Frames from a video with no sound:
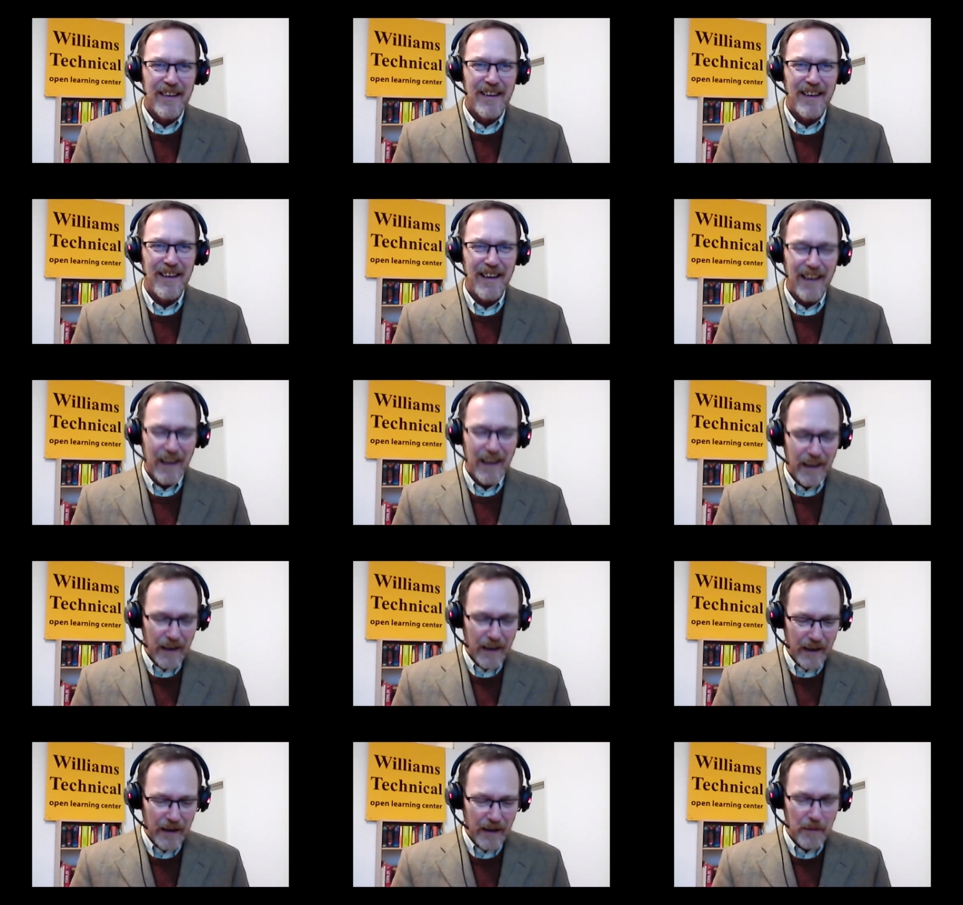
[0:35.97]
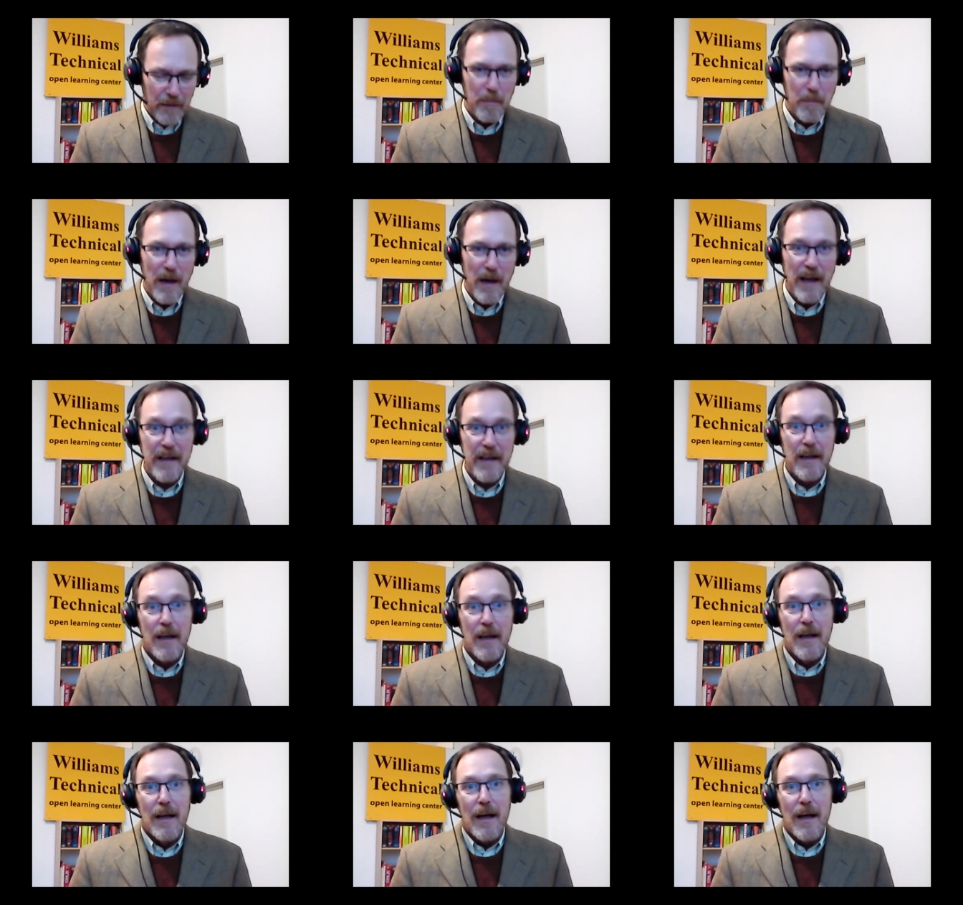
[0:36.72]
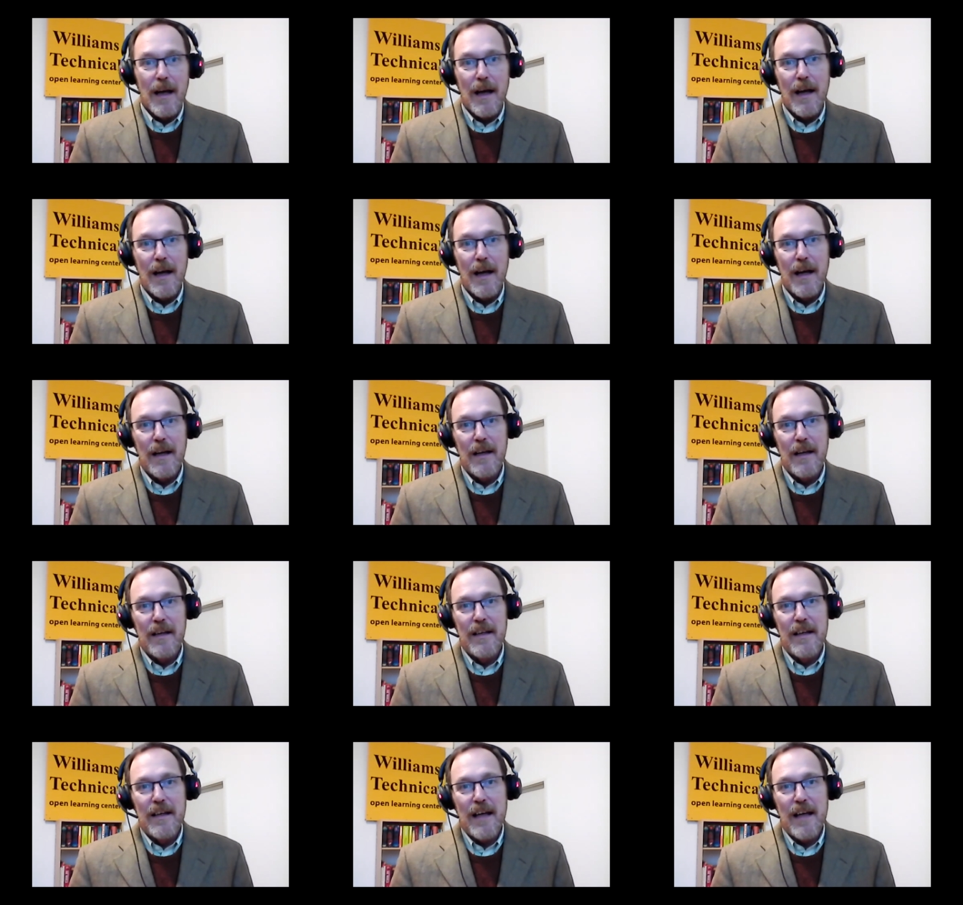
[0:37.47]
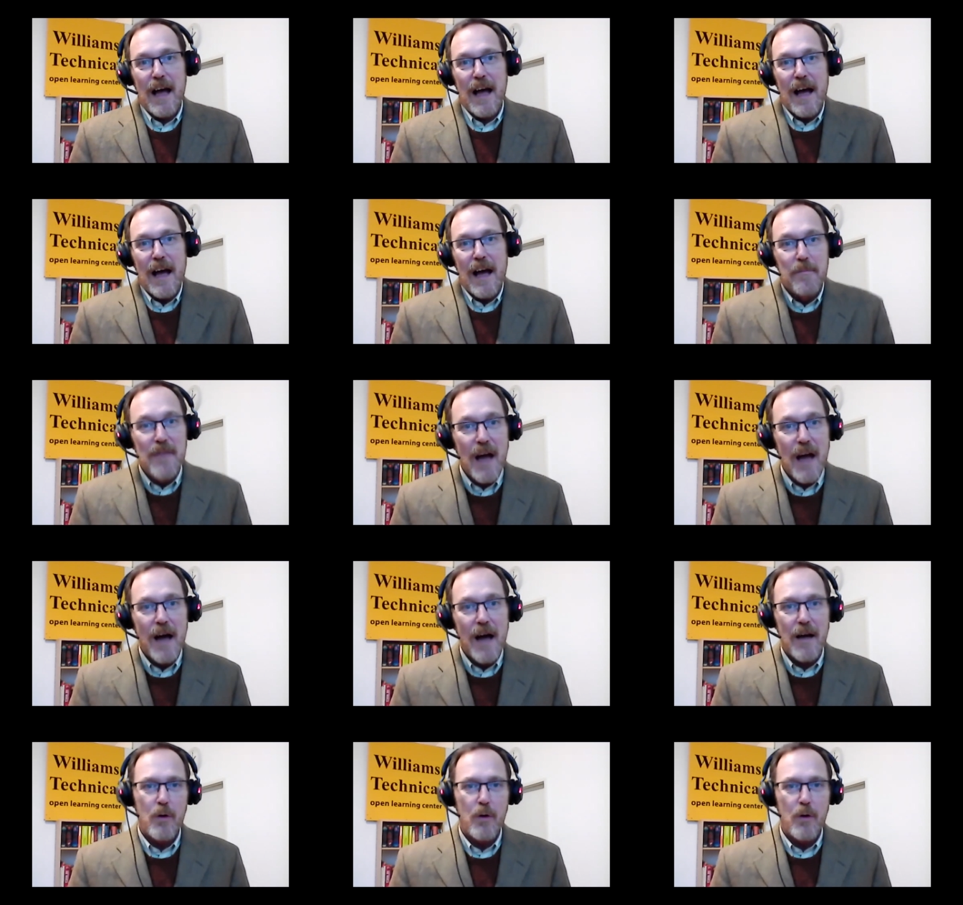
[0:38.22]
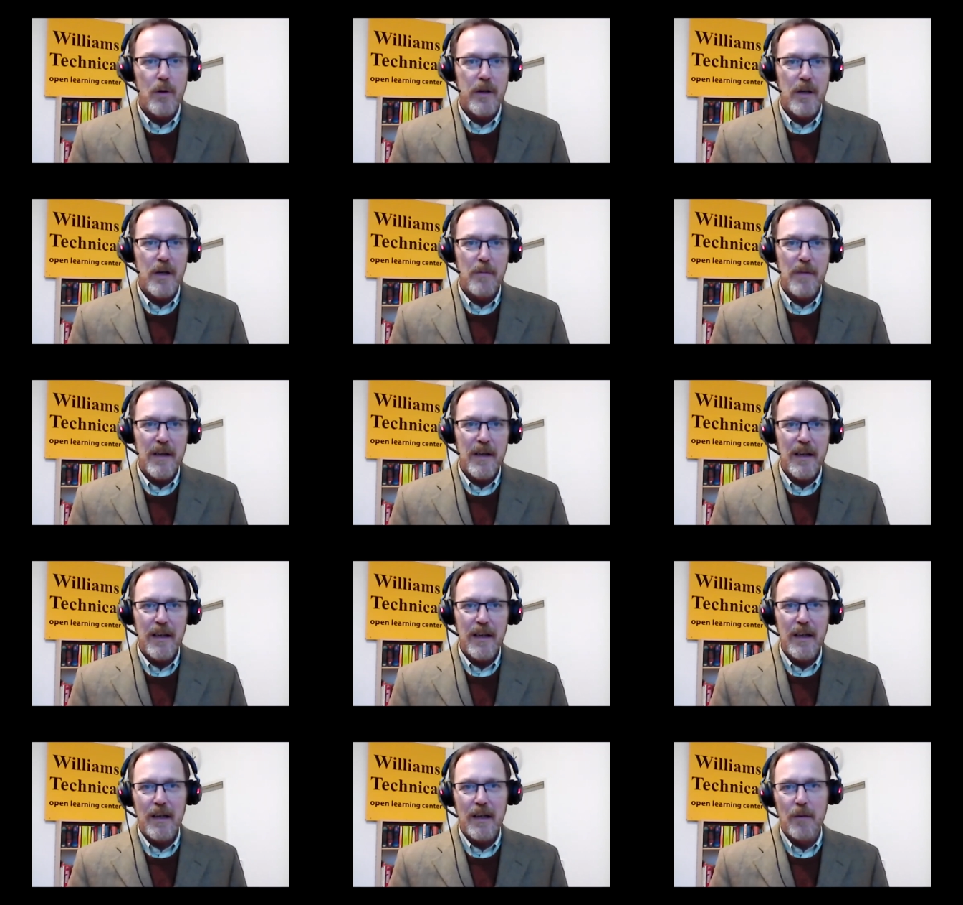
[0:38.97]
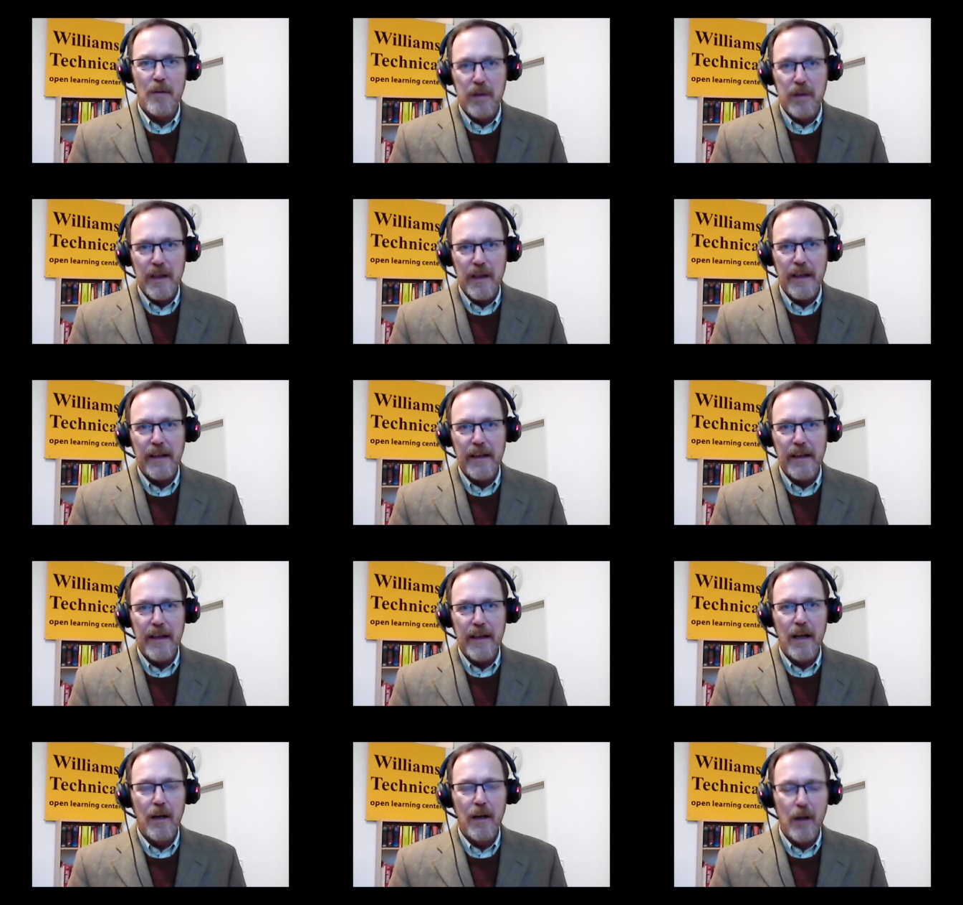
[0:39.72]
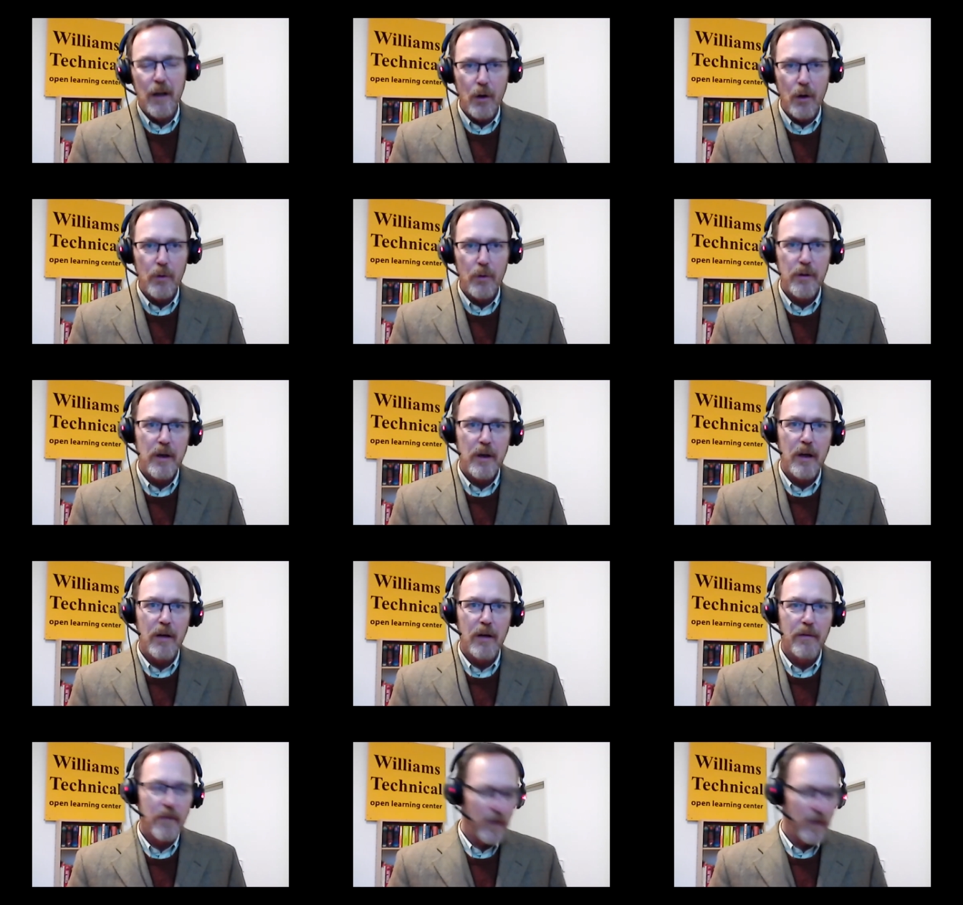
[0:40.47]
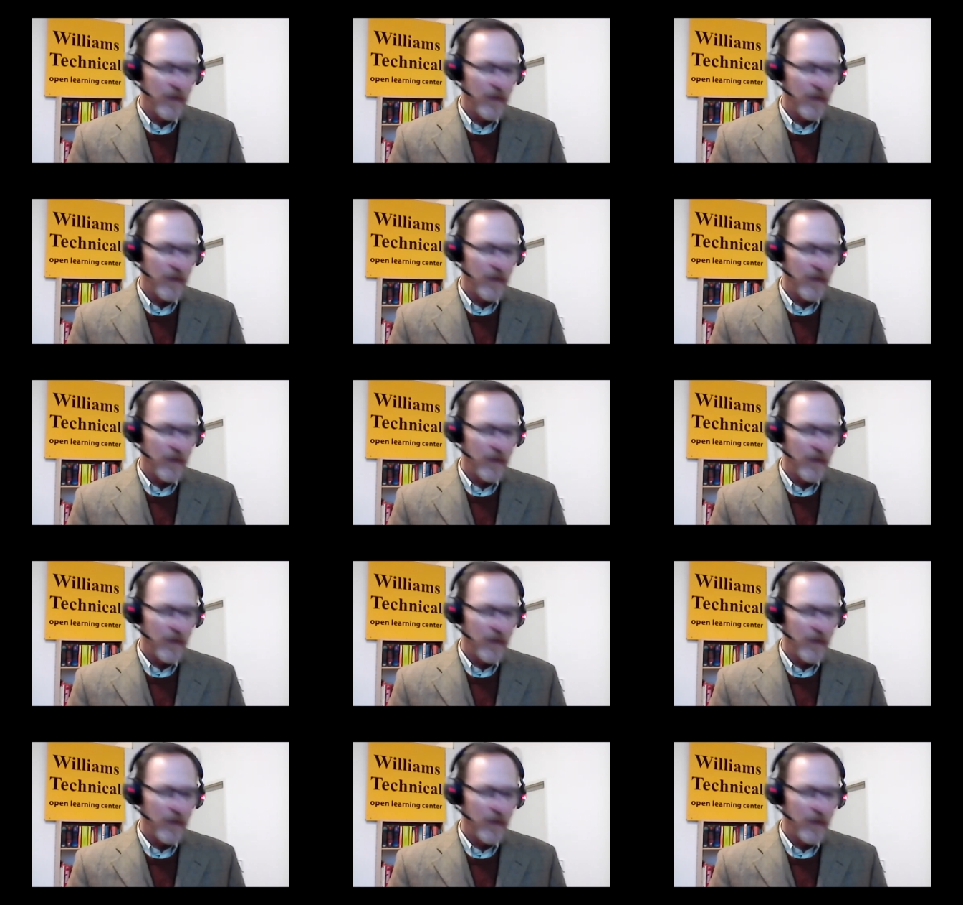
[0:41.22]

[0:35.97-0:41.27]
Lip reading: but I'm not going to be completely alone here for the